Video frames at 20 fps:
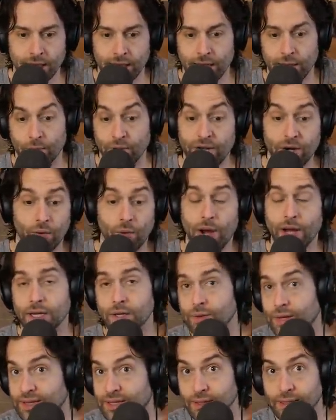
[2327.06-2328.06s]
We don't want
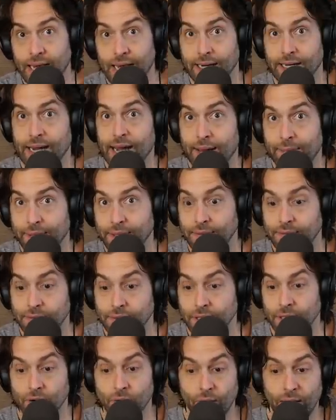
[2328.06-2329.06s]
you at the log cabin.
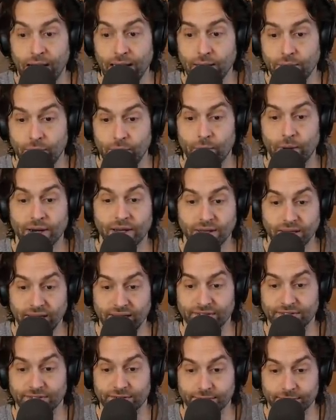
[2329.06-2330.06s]
You know why? We want to
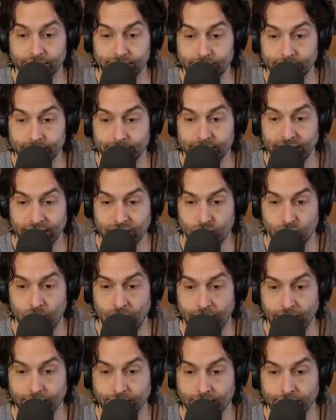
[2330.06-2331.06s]
live. That's
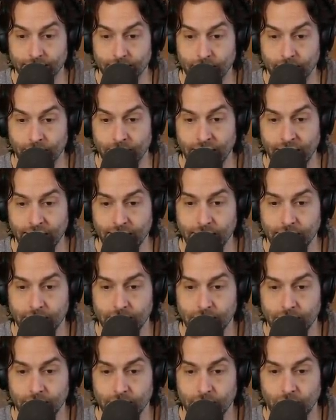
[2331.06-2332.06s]
why, okay?
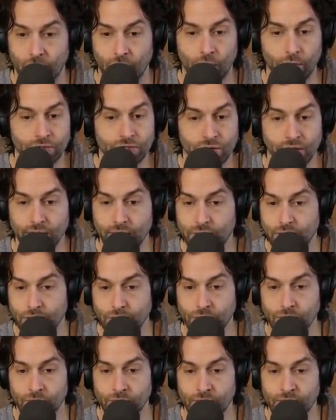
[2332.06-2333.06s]
All we're trying to
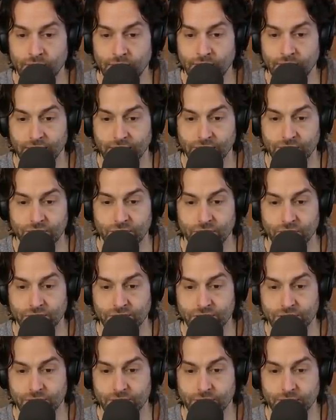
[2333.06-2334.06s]
do is
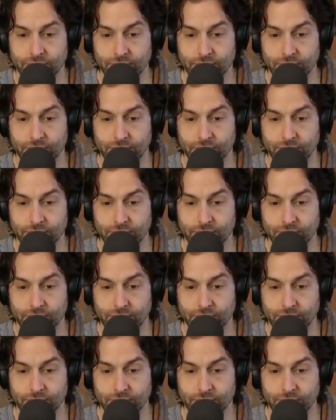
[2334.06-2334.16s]
just...